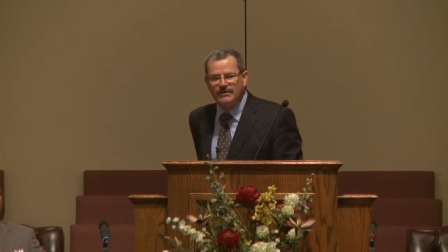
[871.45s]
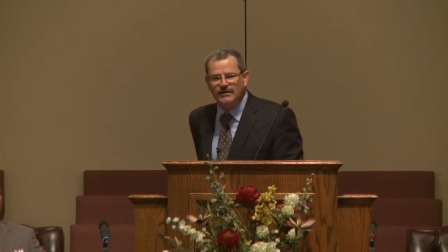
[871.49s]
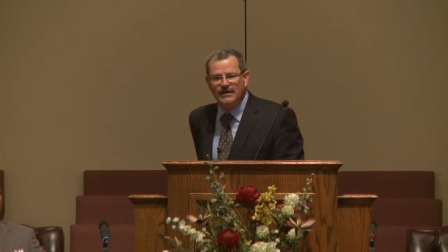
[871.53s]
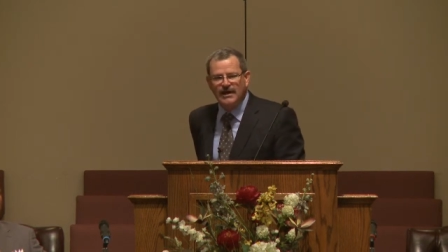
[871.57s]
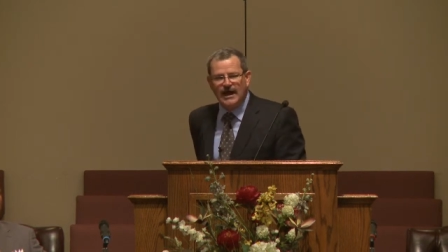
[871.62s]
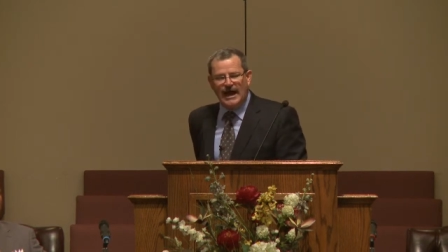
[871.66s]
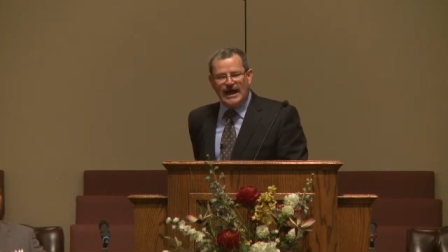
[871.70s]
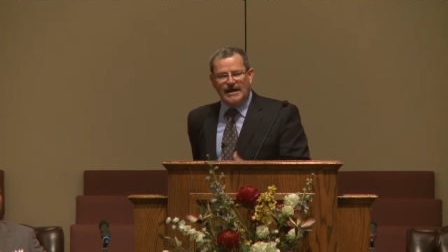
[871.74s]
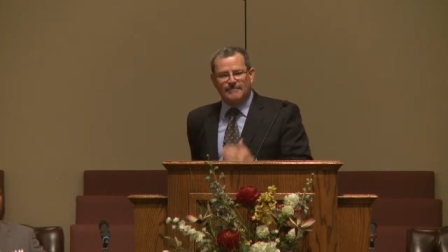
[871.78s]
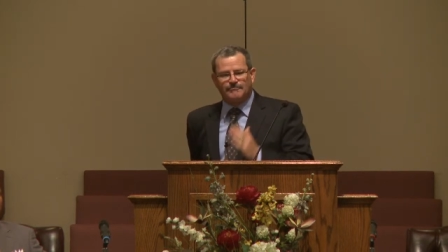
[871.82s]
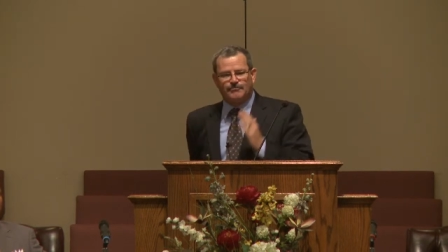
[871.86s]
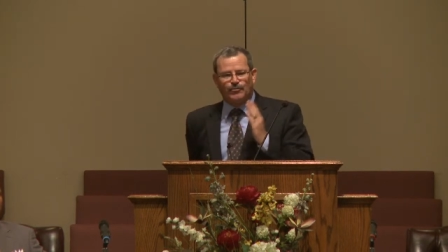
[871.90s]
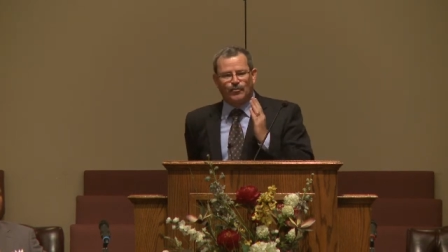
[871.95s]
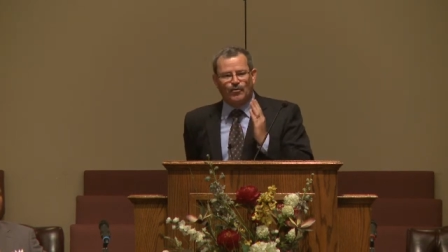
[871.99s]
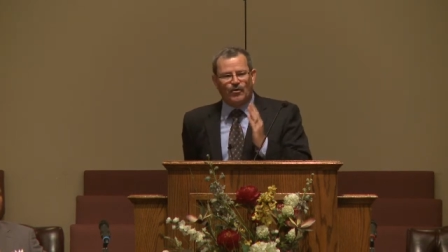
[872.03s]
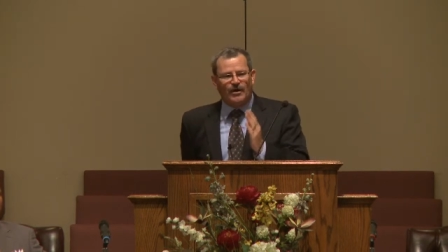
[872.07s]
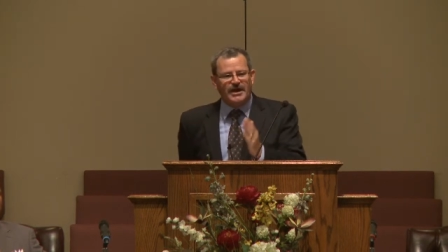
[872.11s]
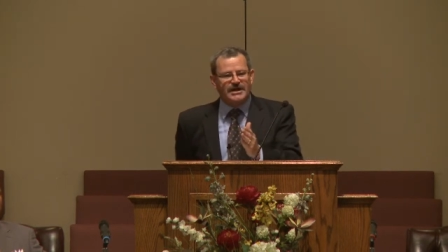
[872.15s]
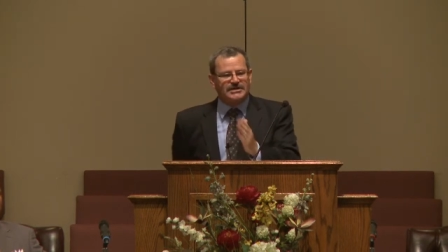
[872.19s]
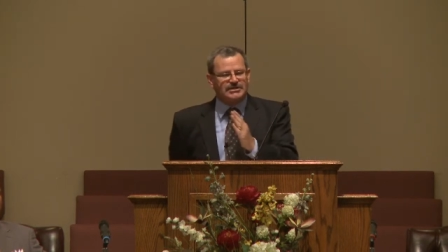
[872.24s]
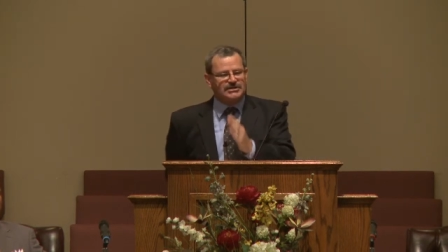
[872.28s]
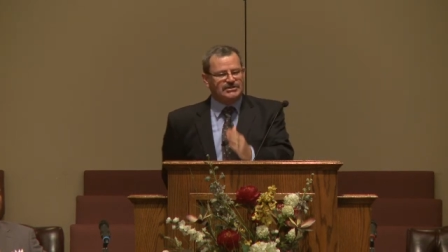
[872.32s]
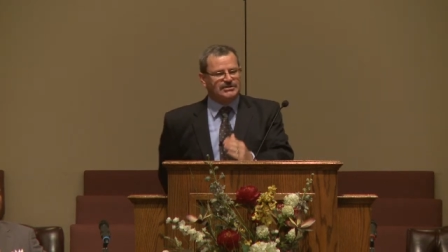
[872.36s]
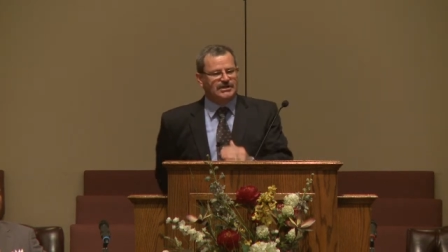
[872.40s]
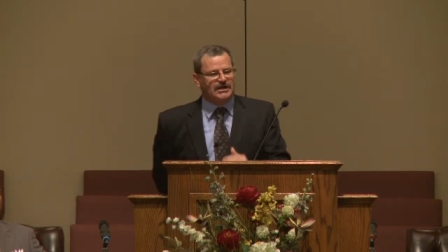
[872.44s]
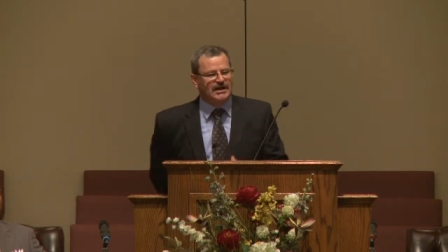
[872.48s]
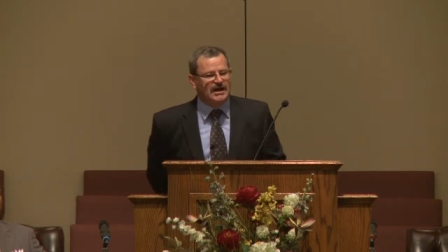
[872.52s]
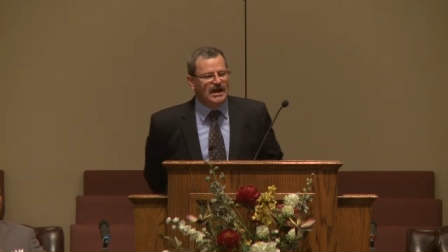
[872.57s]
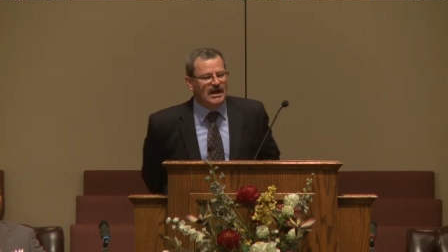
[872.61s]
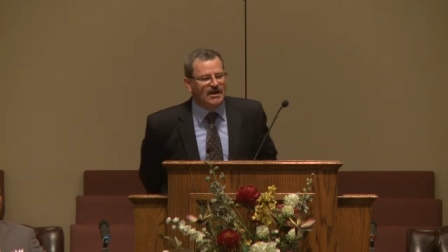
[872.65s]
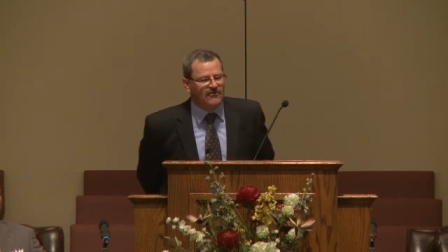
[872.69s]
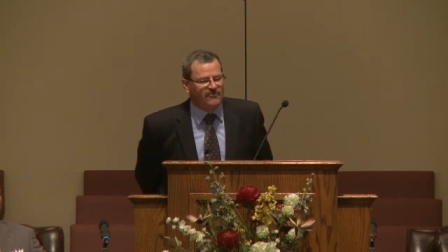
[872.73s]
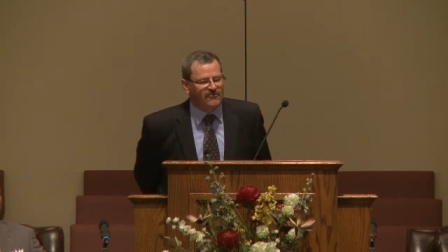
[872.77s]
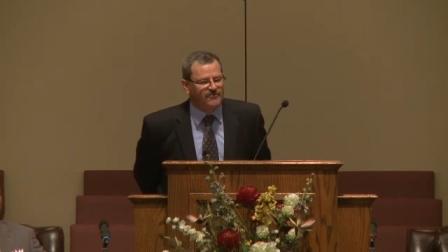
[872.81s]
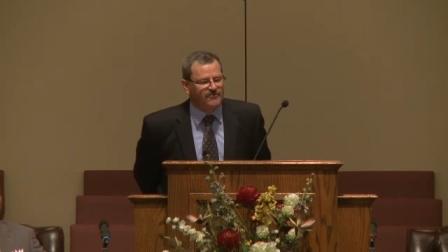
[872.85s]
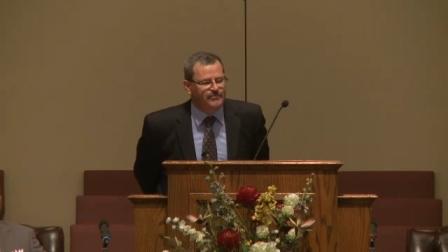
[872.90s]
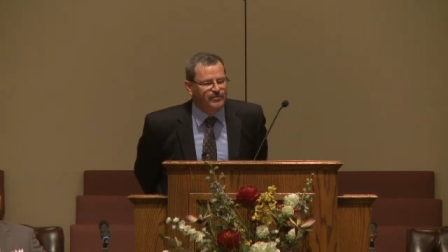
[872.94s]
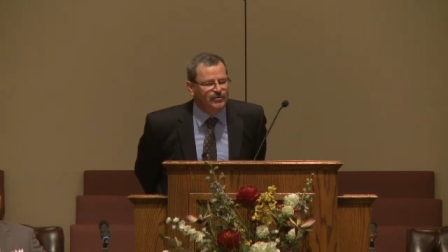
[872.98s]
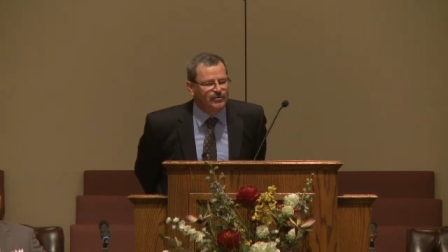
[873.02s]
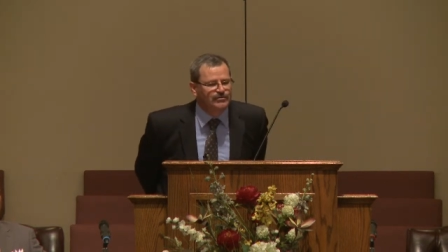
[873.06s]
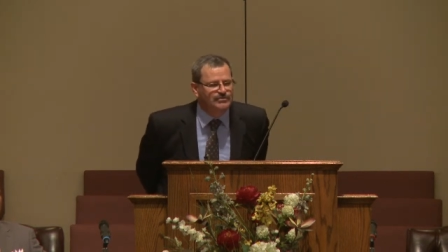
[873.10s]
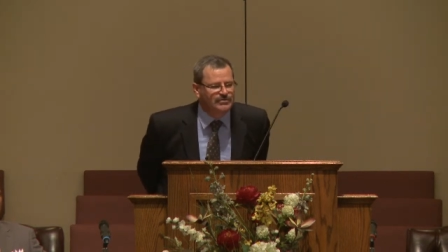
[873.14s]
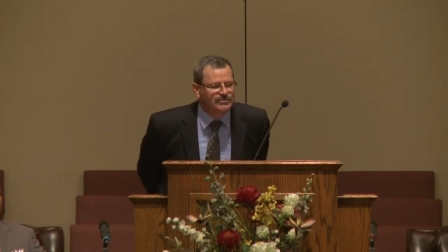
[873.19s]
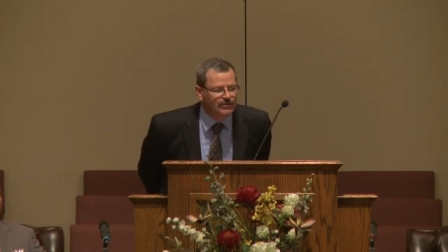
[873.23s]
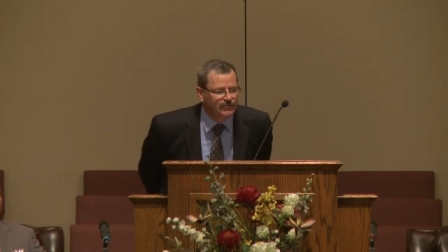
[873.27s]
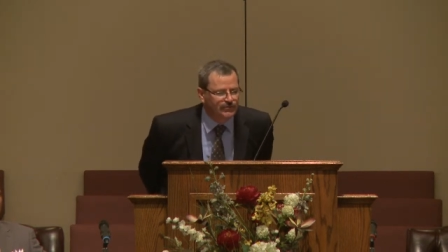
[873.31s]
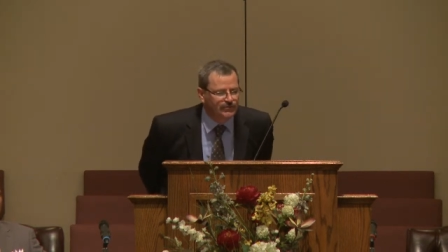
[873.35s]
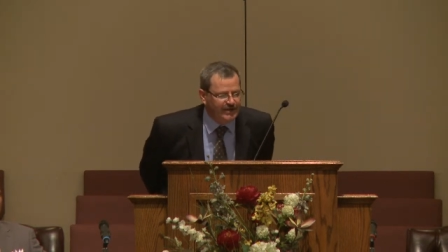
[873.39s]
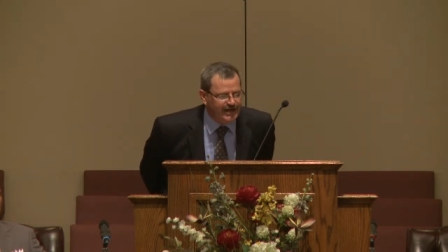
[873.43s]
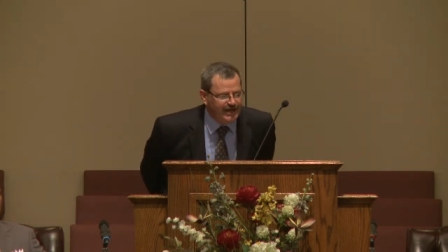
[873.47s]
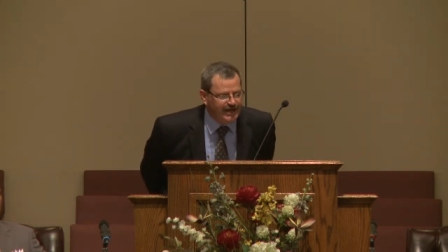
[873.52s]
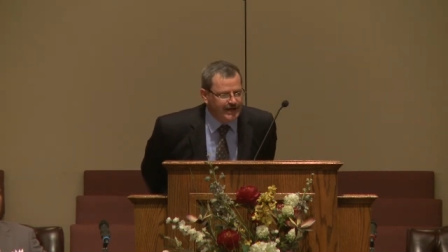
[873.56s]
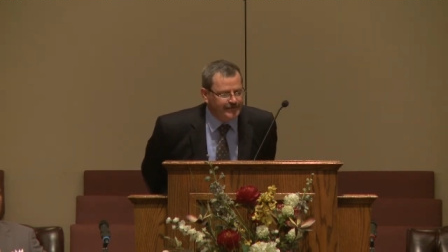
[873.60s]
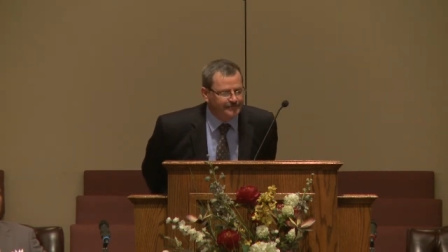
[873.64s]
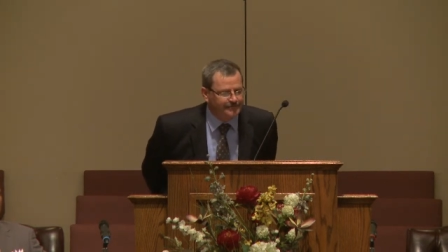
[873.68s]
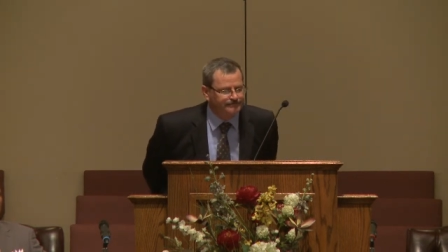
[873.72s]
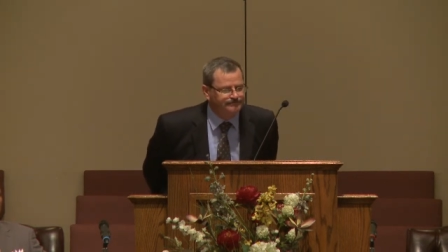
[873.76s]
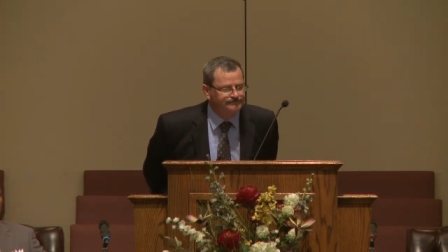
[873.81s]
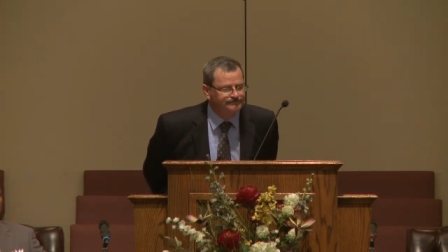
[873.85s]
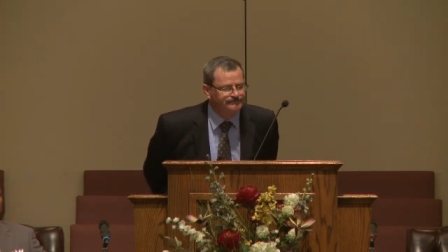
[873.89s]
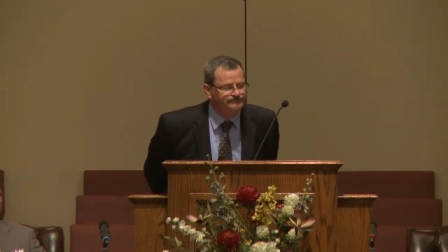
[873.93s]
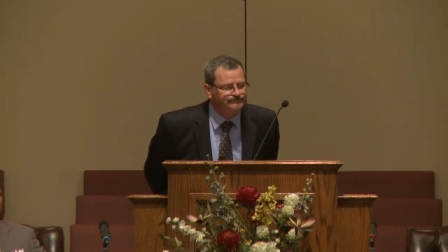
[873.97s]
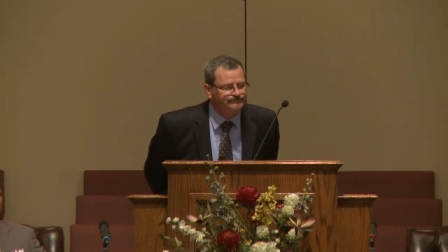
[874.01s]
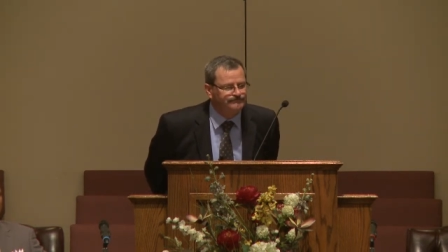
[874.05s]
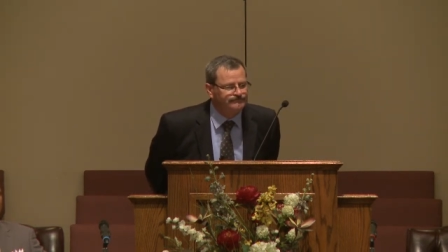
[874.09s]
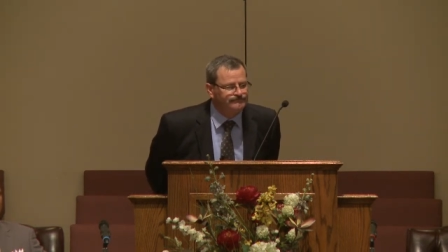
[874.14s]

and preach the gospel to them. Amen.